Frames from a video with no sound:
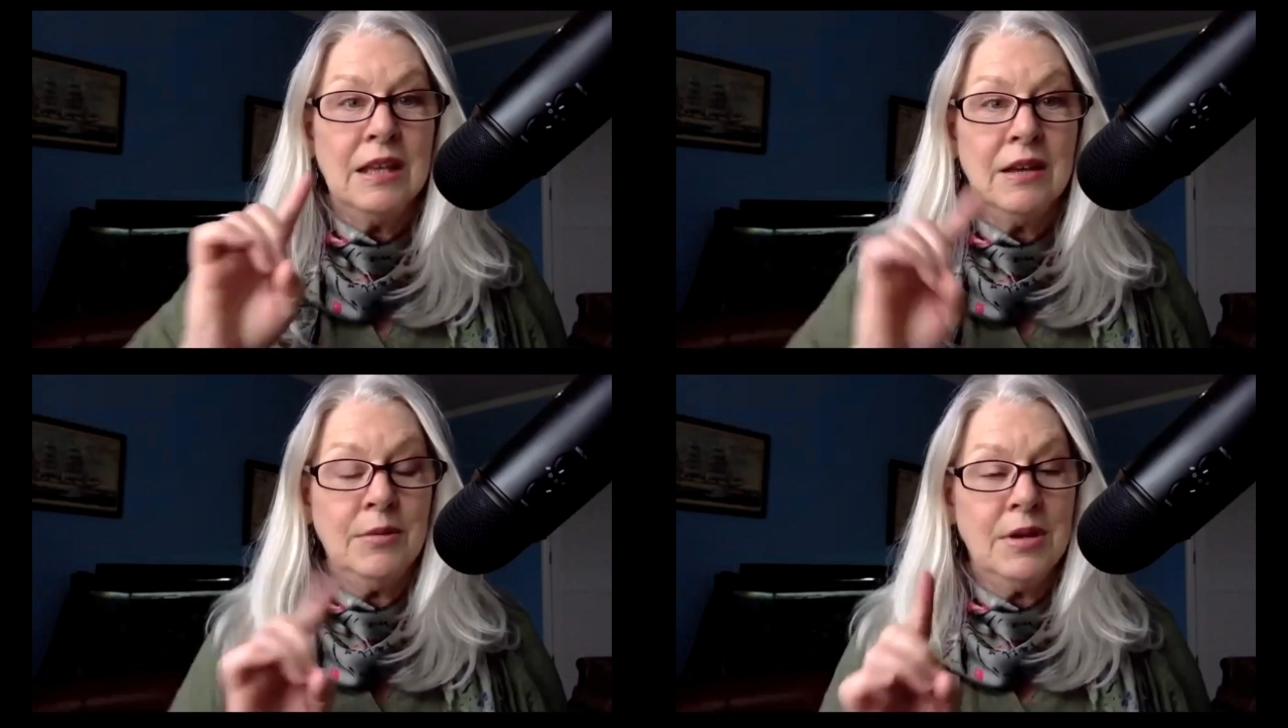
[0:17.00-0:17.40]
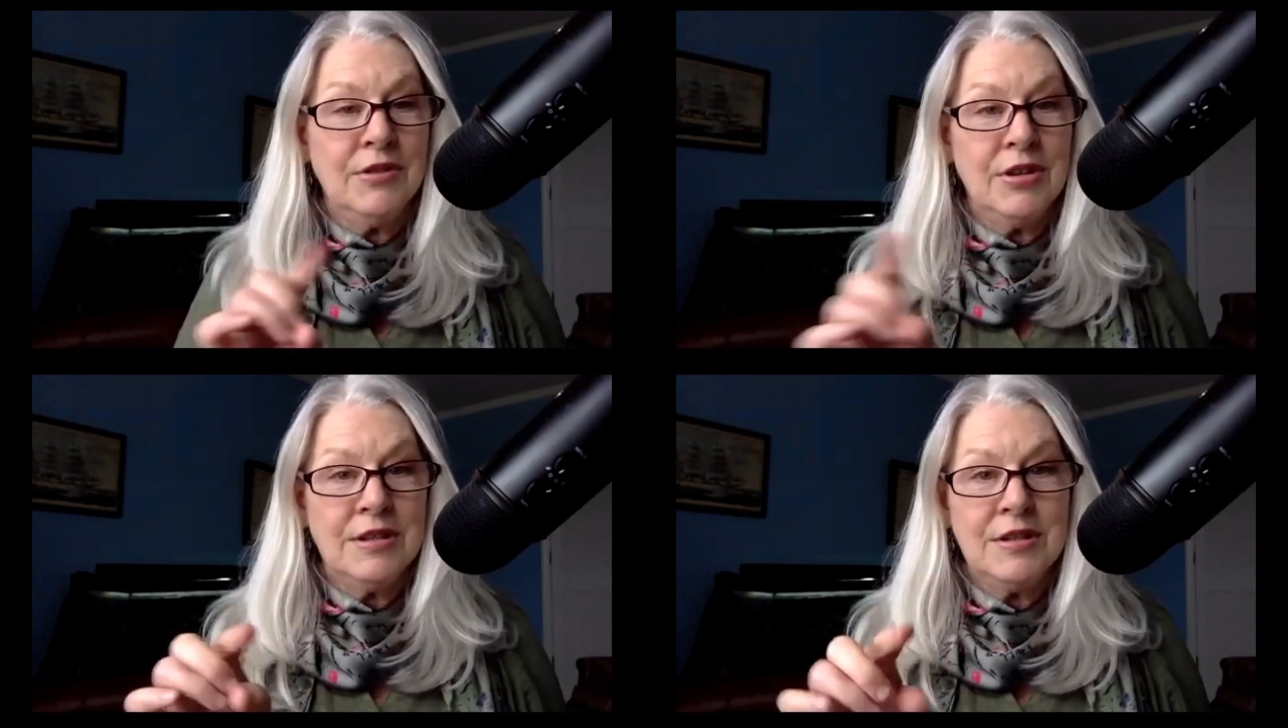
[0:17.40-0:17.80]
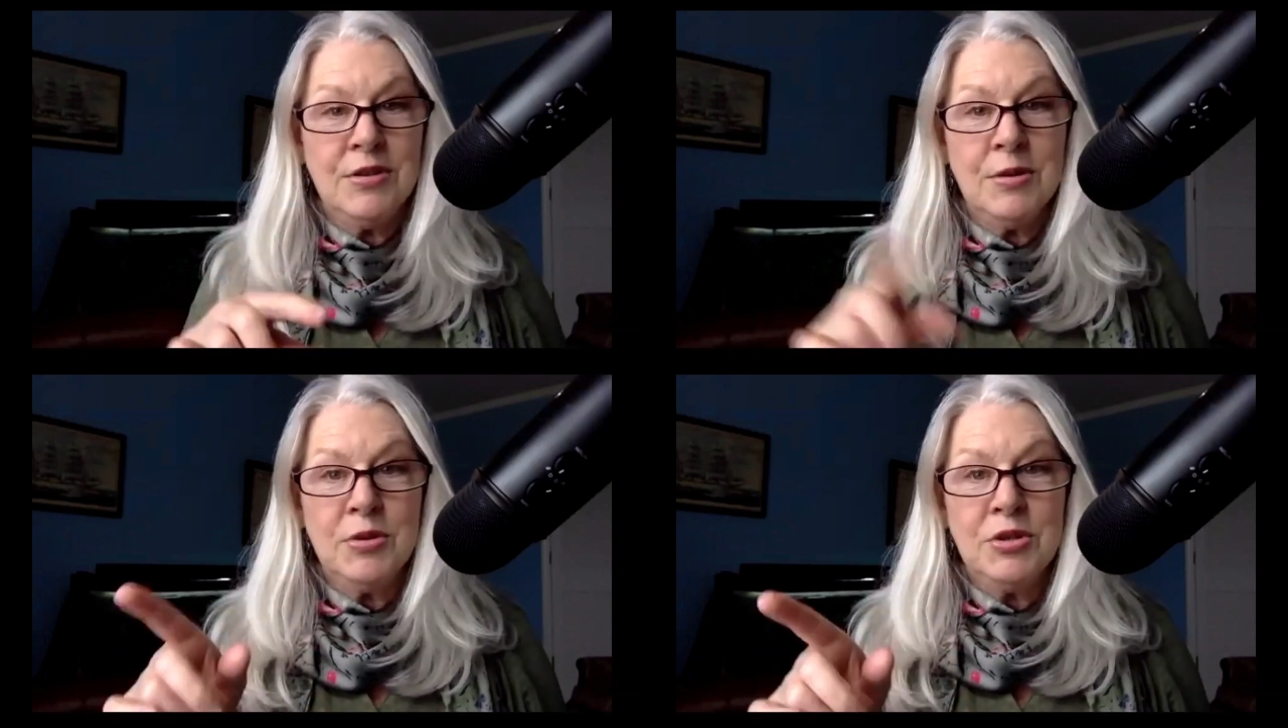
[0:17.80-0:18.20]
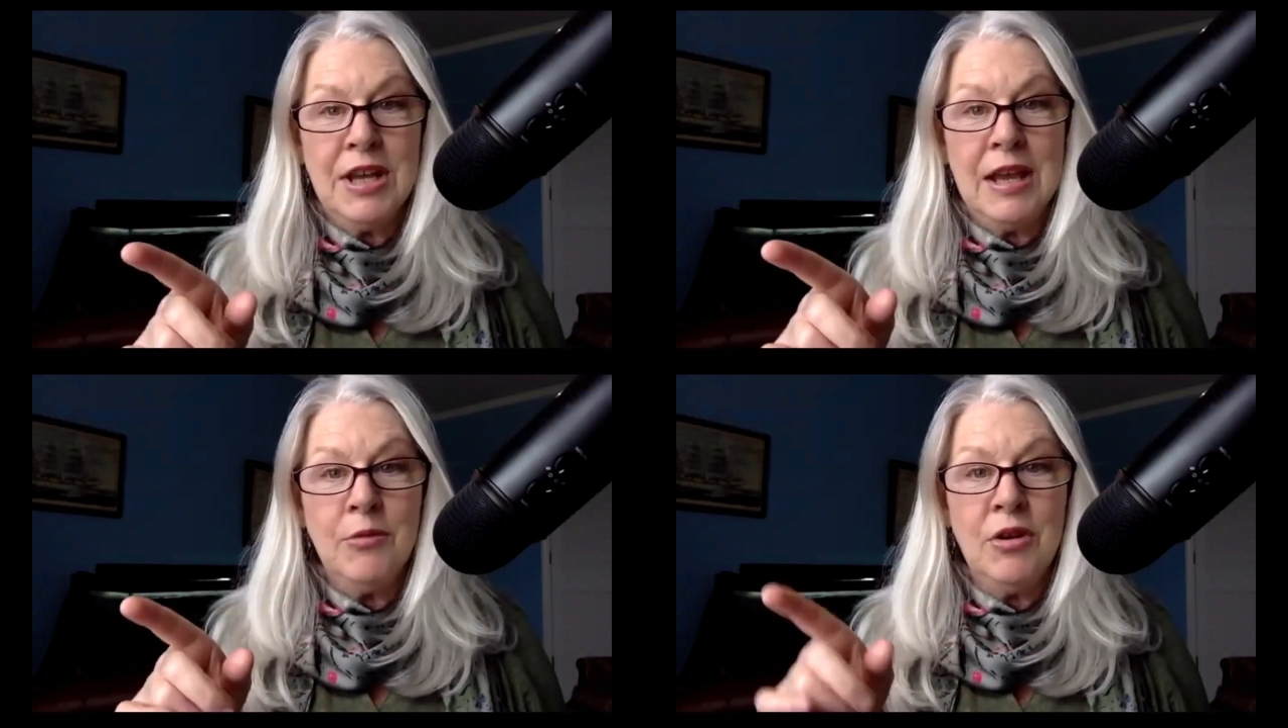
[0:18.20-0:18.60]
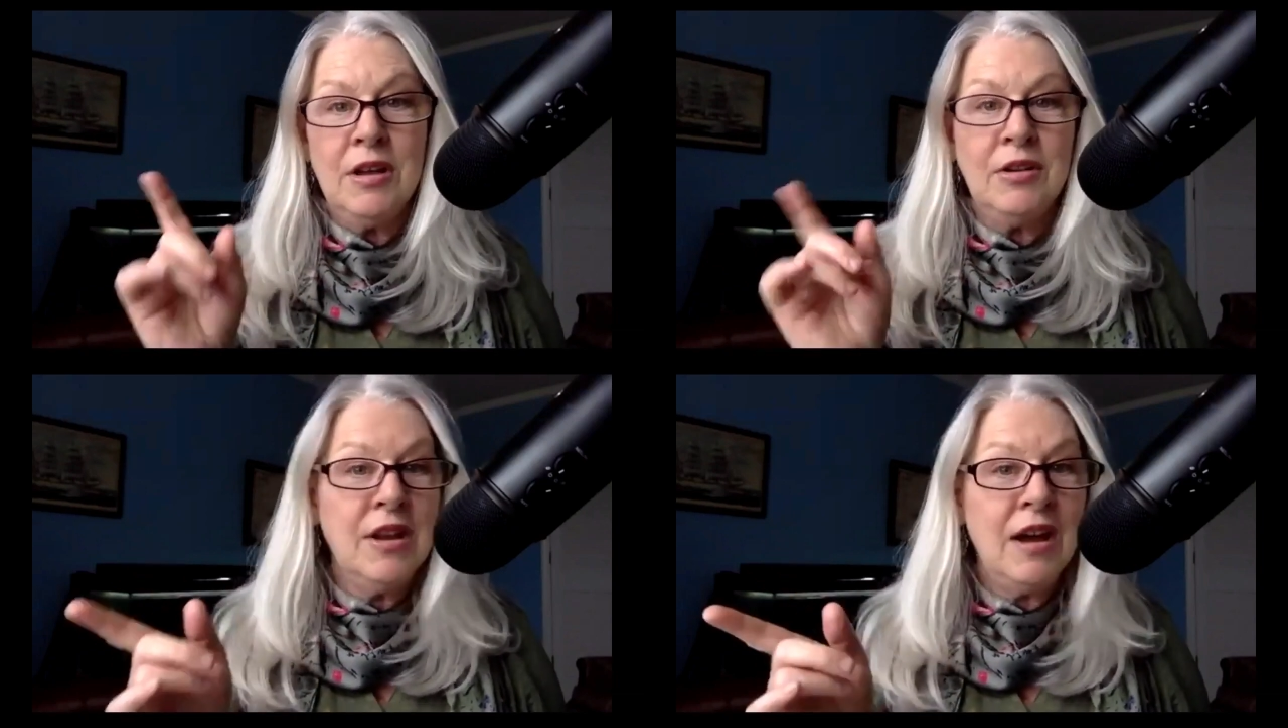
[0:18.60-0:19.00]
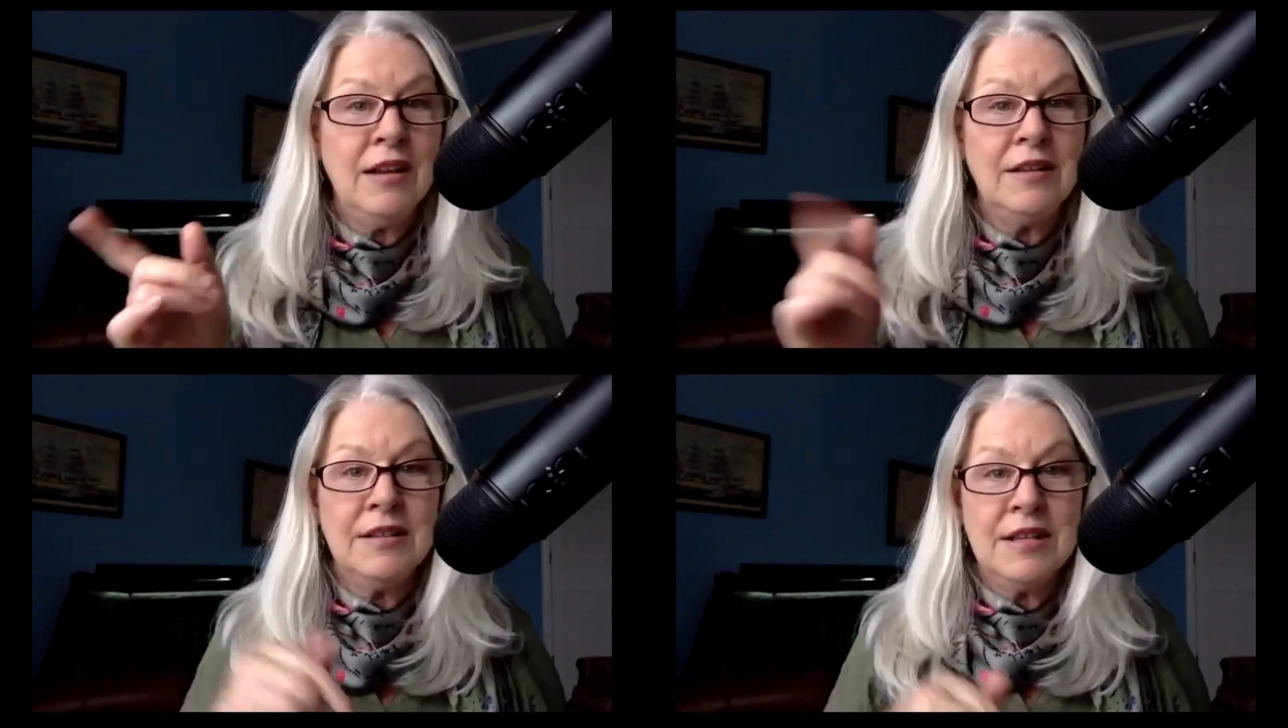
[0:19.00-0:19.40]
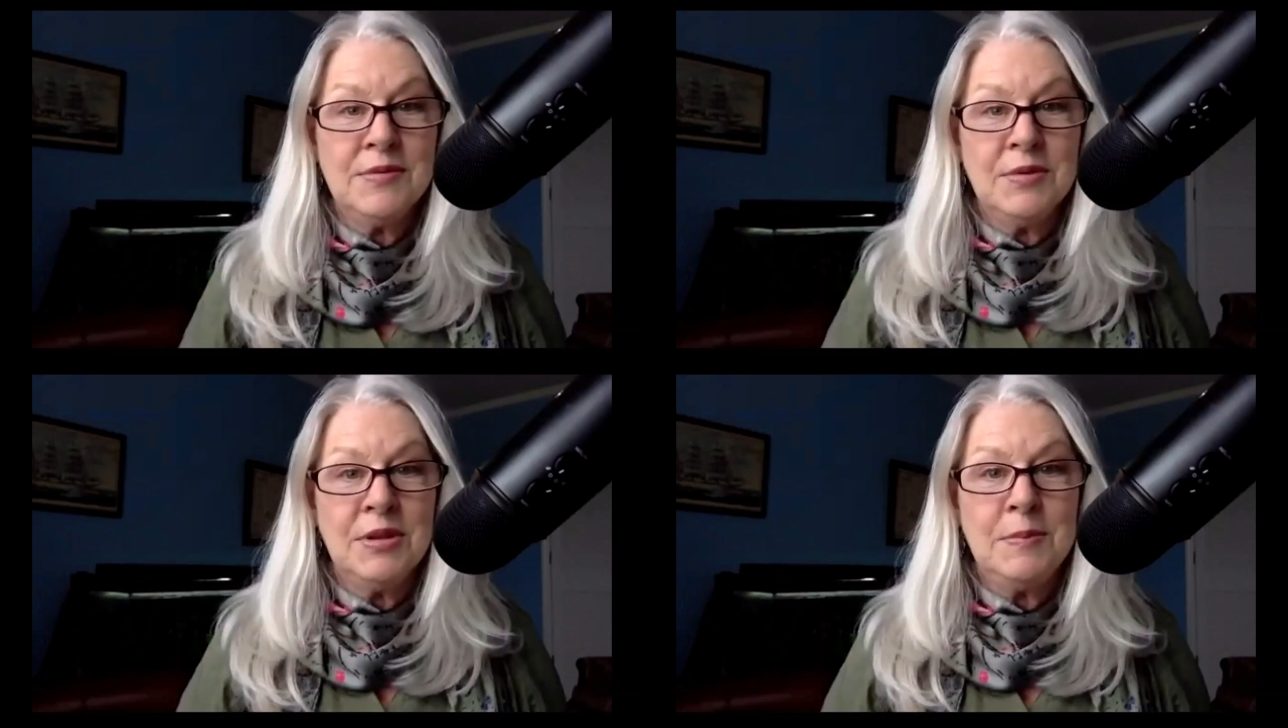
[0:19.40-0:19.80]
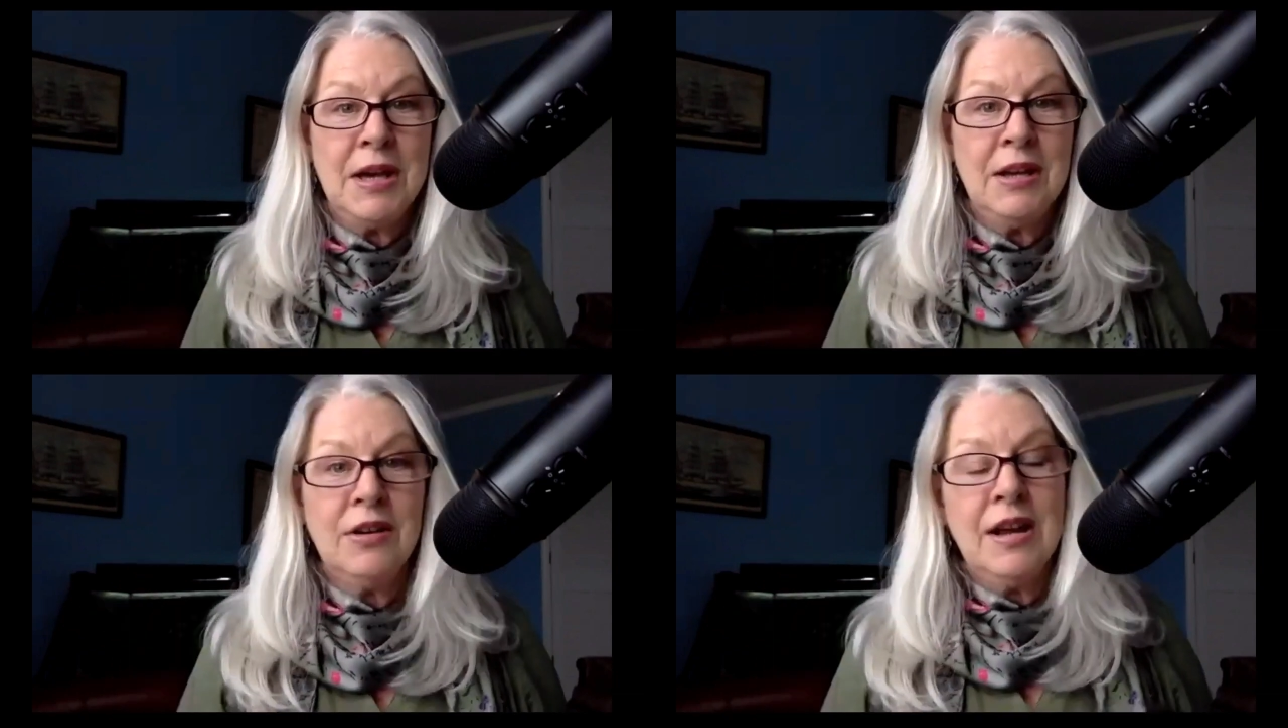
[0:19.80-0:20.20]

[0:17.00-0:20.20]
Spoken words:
whatever it is, you can put your camera on or not, doesn't really matter.